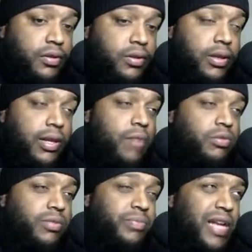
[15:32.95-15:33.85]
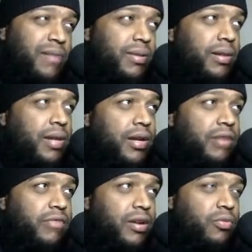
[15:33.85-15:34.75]
The line was probably like
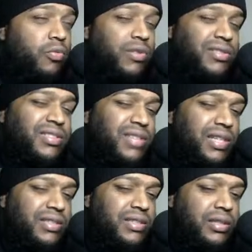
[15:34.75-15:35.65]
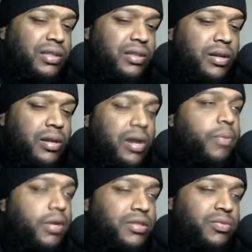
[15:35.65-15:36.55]
around 160, a
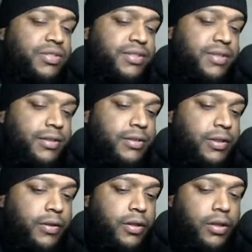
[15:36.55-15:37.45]
plus 160